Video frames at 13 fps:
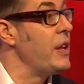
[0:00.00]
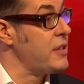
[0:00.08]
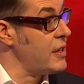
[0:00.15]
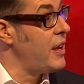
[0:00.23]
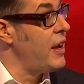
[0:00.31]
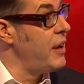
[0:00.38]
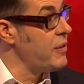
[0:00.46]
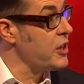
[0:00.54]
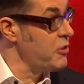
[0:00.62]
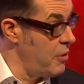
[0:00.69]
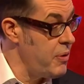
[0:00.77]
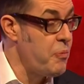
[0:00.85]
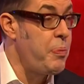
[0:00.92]
listen.
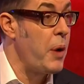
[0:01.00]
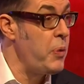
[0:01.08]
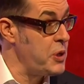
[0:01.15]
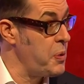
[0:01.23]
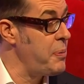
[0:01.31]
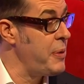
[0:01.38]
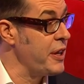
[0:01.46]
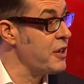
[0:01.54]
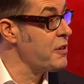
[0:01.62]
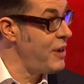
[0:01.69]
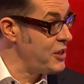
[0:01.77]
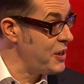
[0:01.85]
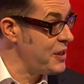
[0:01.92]
By which we mean
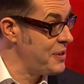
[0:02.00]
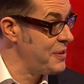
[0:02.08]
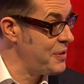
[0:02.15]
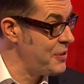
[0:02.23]
congratulations